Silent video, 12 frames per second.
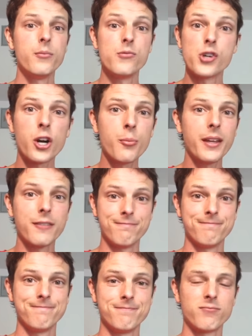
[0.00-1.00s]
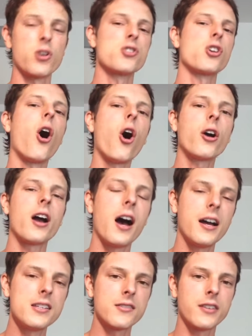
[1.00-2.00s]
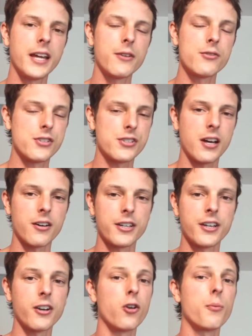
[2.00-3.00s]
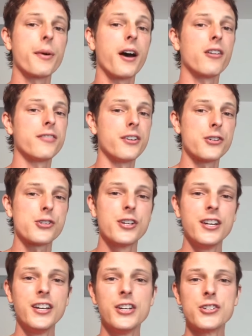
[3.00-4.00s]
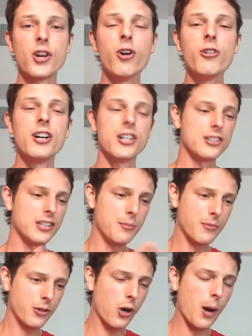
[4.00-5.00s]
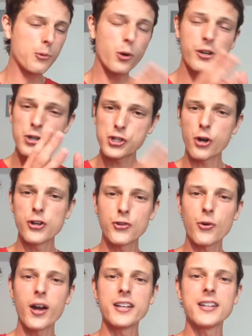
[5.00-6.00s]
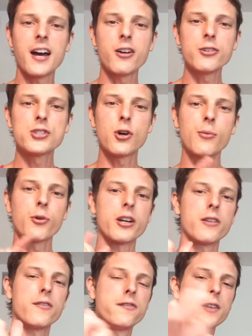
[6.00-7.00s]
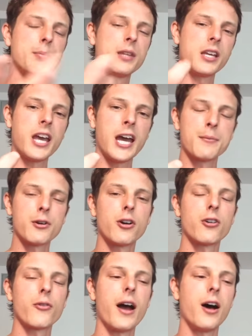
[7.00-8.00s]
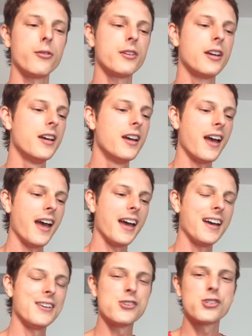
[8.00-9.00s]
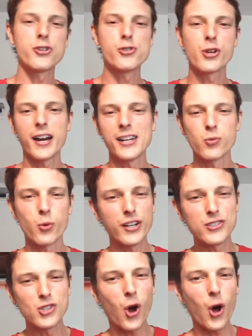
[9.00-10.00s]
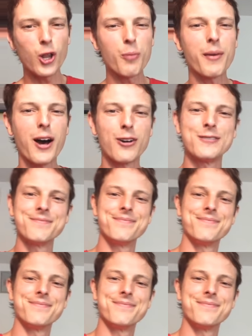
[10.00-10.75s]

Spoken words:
German, there's all kinds of languages out here on PalFish. So I'm going to show you right now, so I'm going to flip the camera around and show you guys what it's all about.